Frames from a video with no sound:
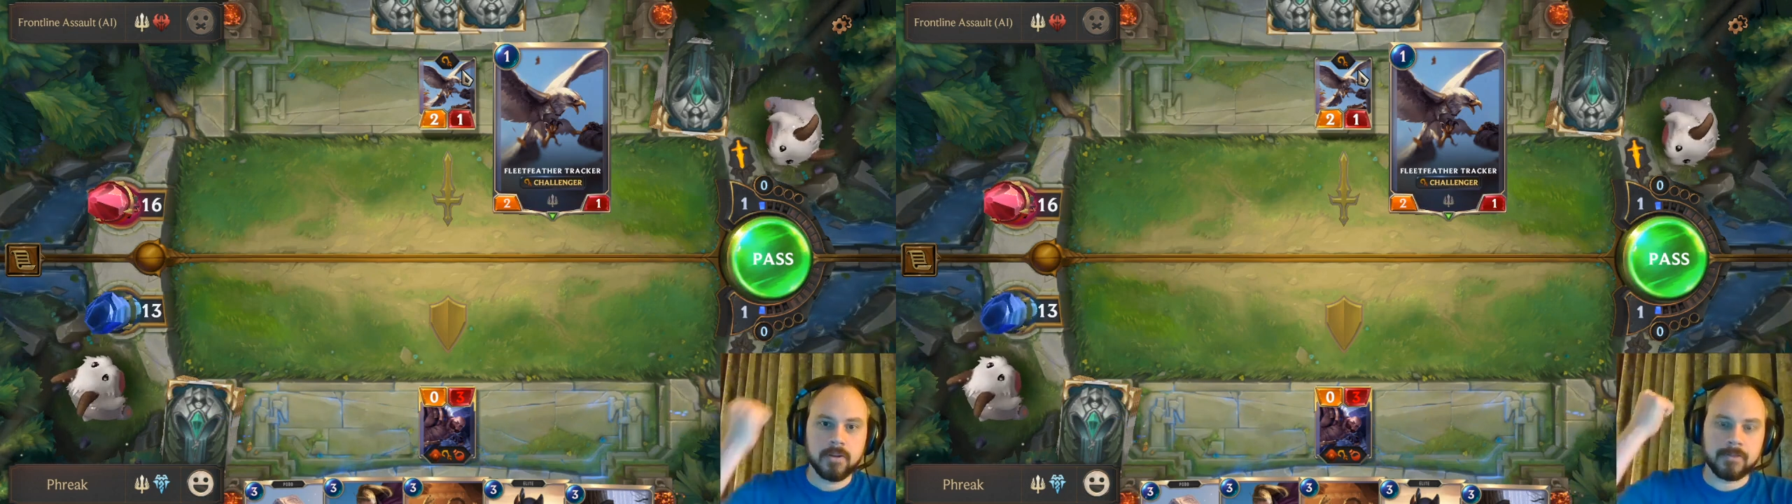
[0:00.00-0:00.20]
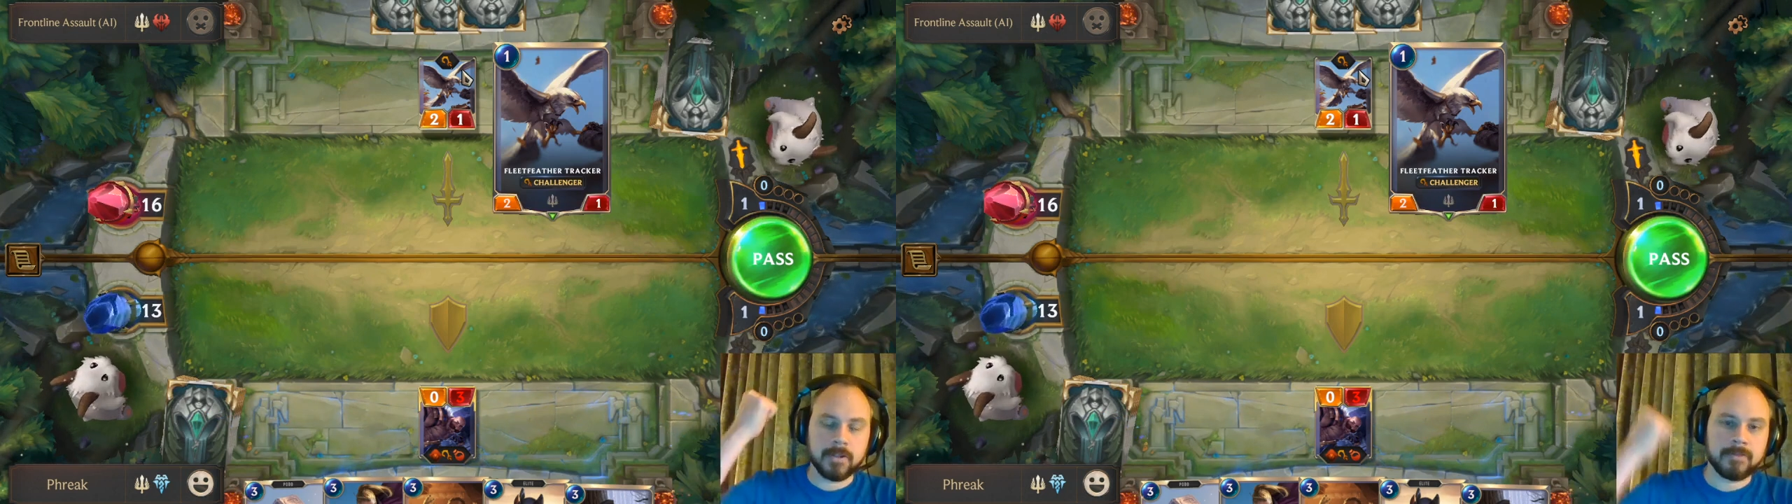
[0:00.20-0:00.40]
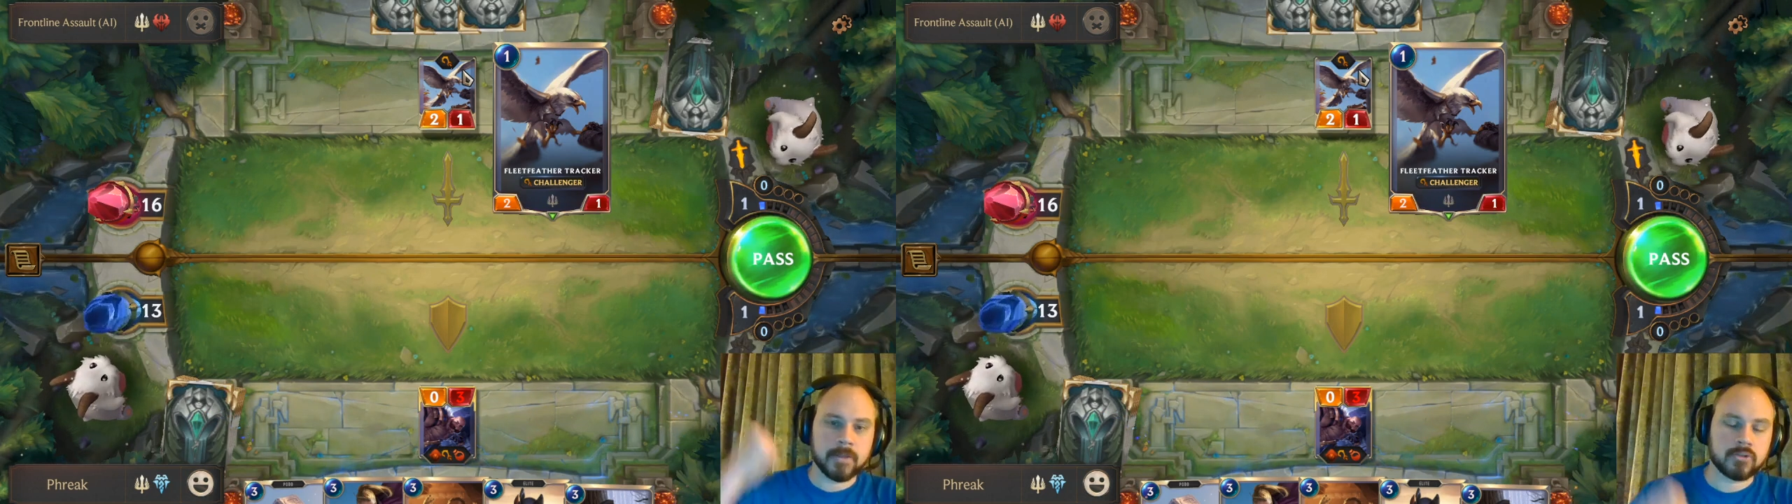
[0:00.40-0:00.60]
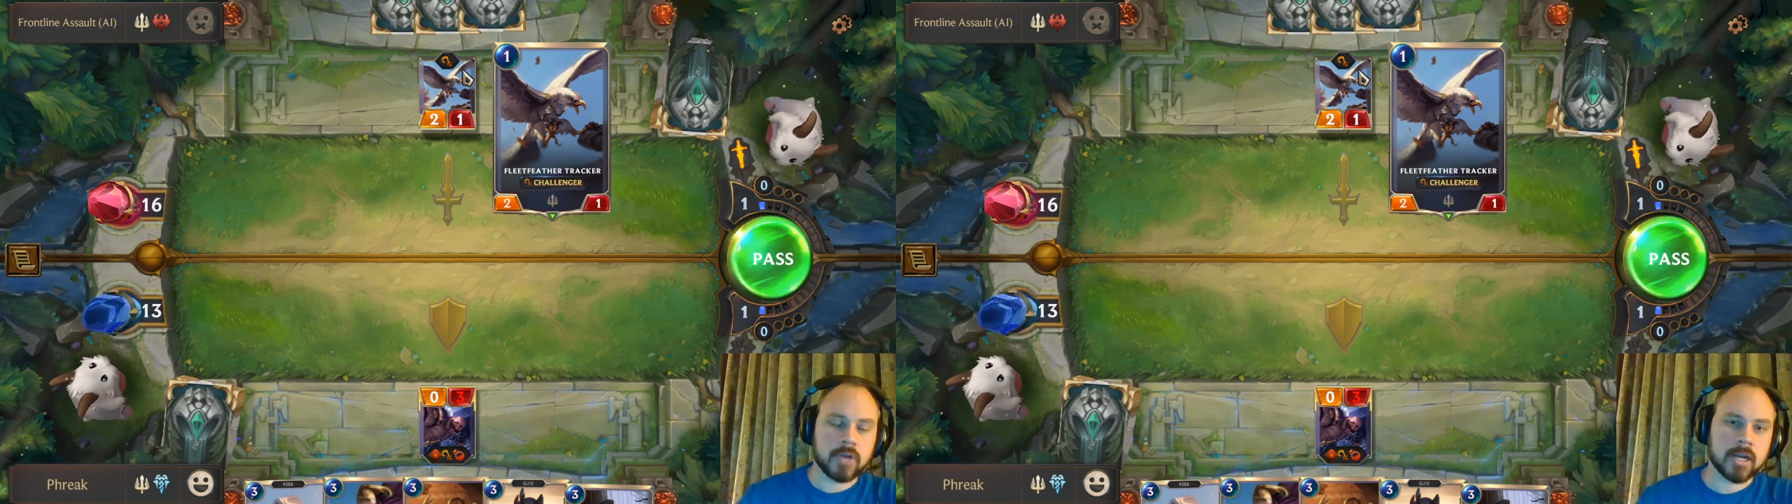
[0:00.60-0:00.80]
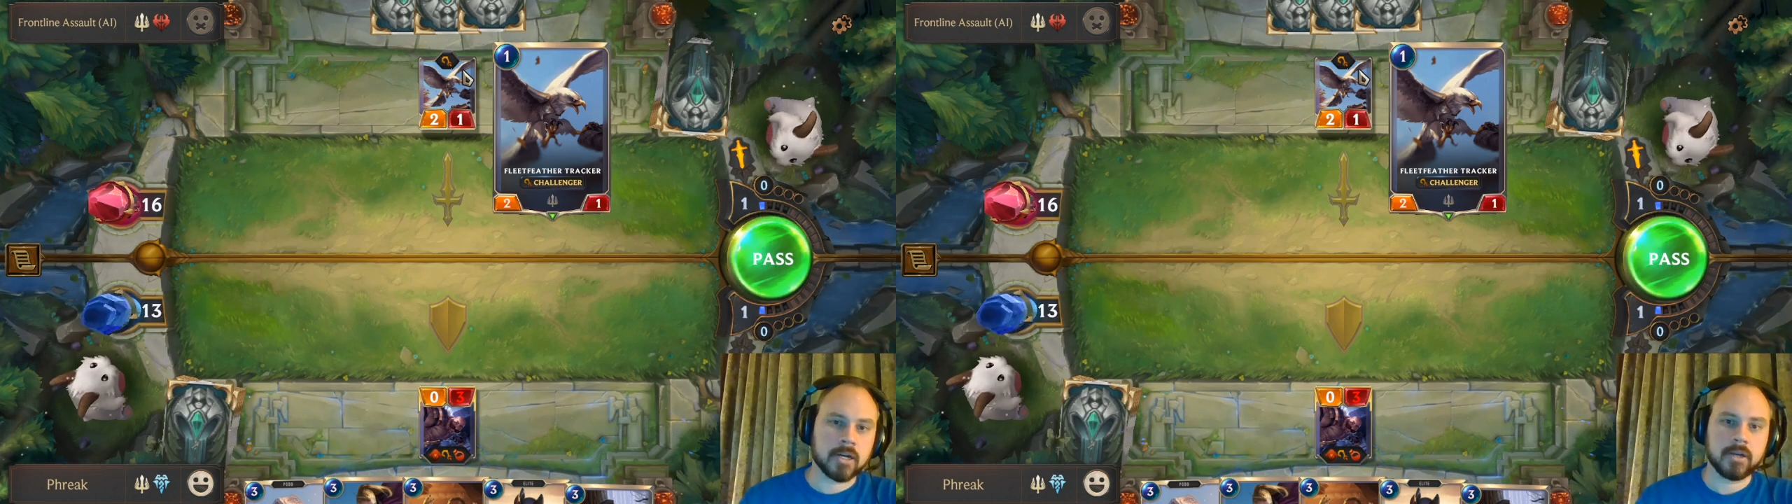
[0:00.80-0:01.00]
Fleet Feather
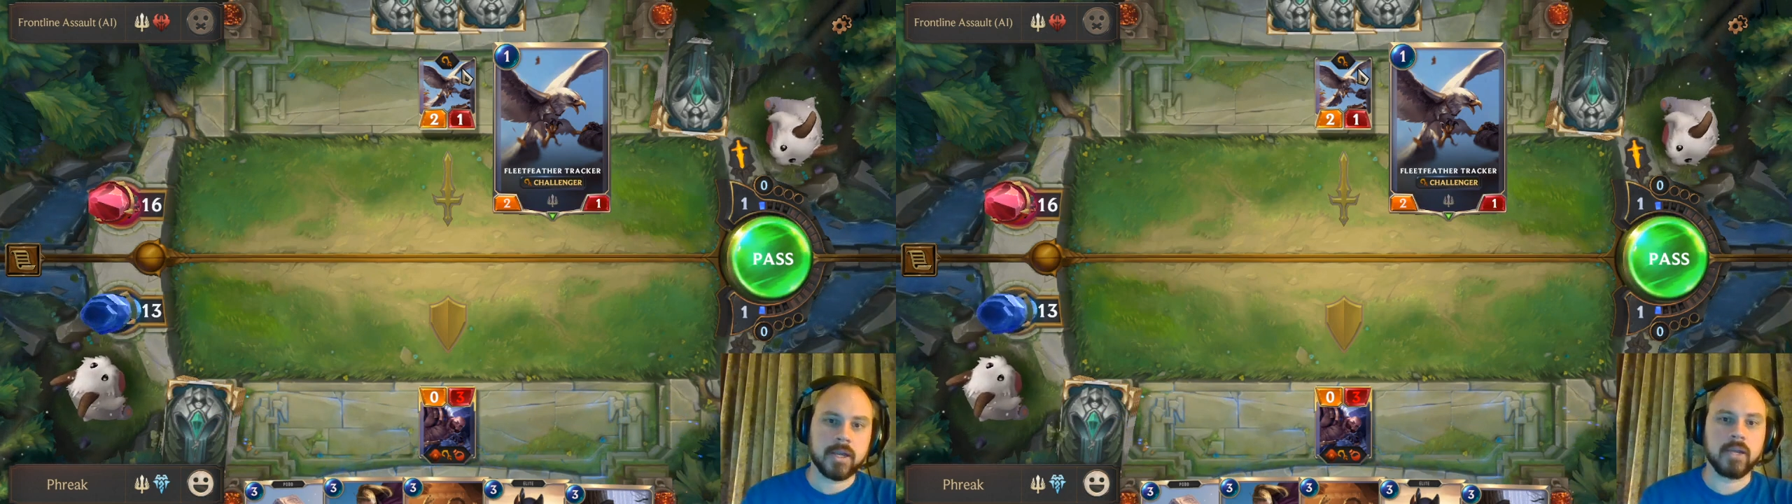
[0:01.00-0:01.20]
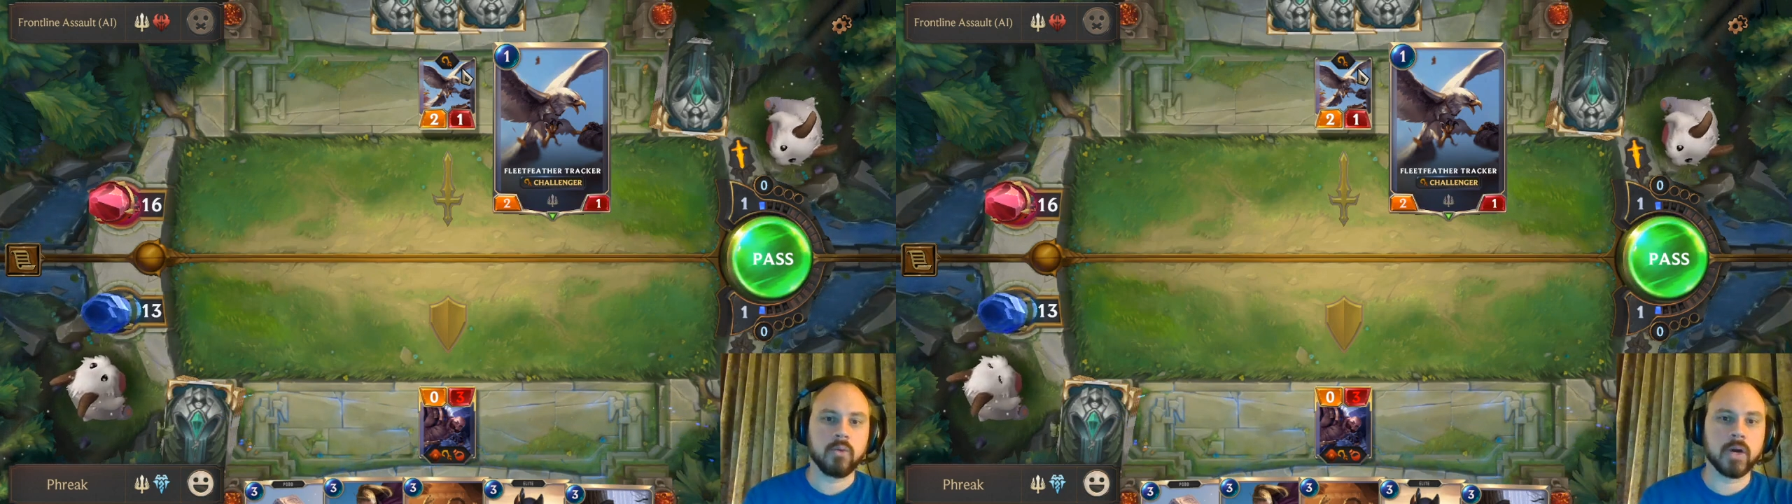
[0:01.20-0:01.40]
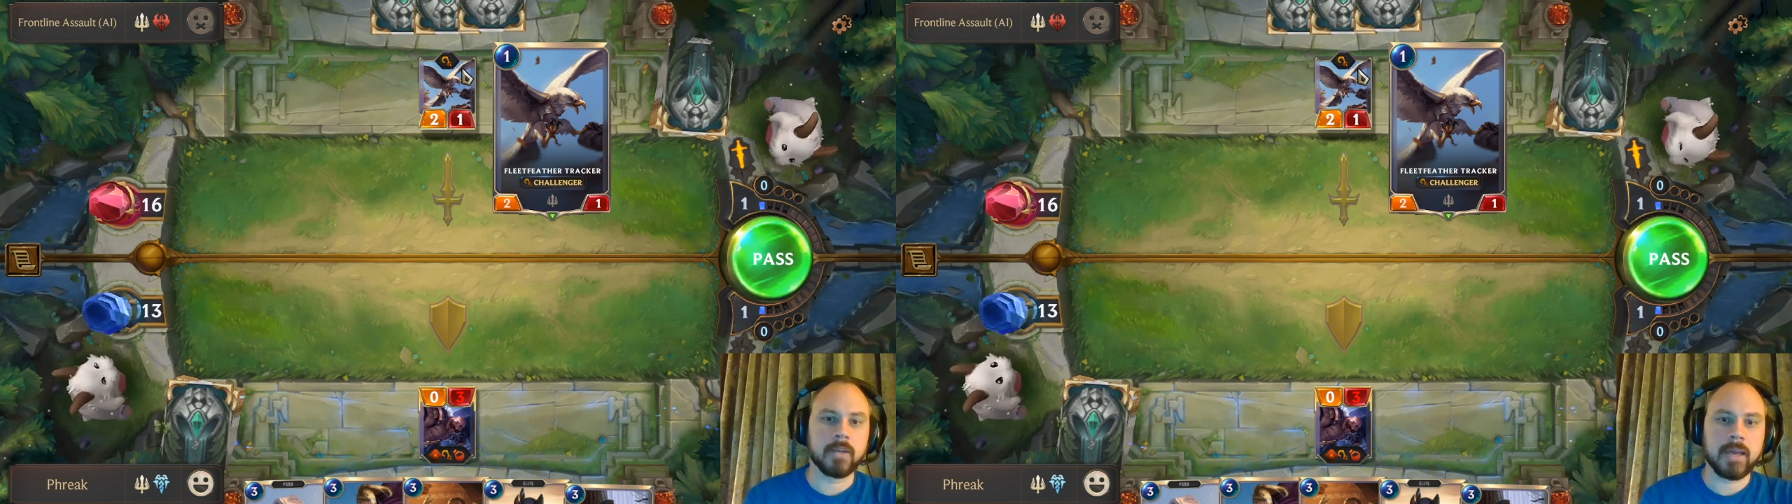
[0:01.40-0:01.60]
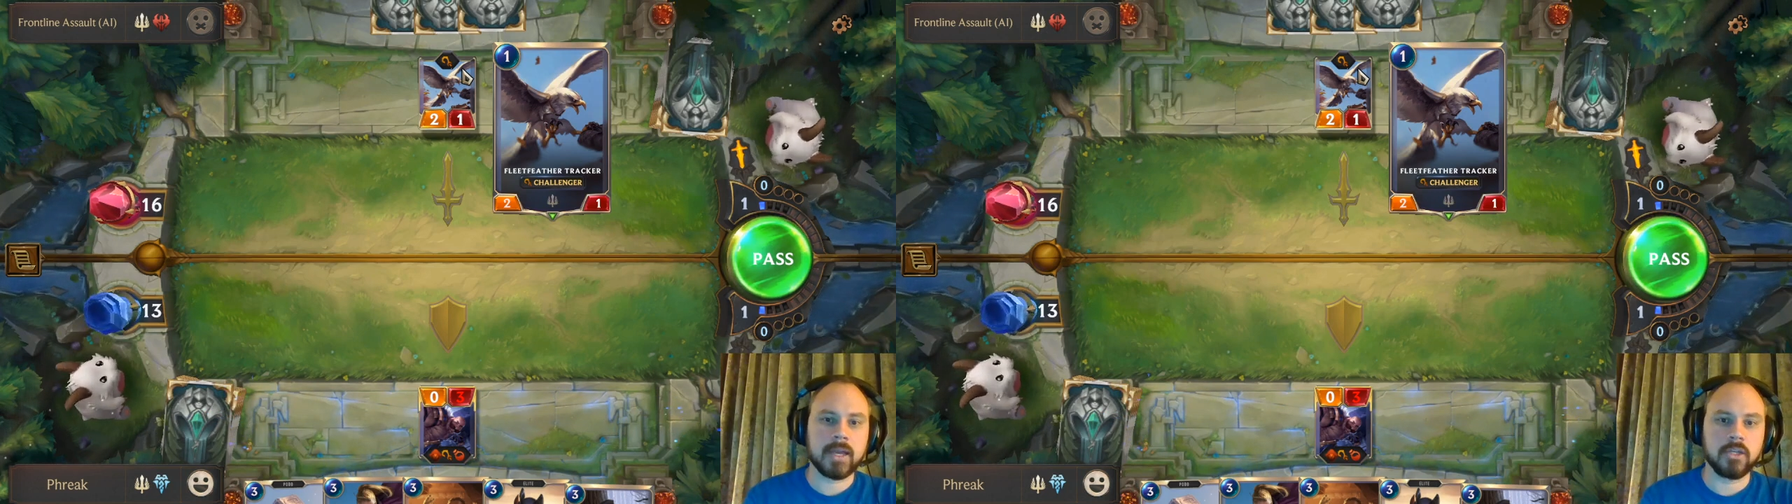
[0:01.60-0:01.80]
Tracker, a 1-mana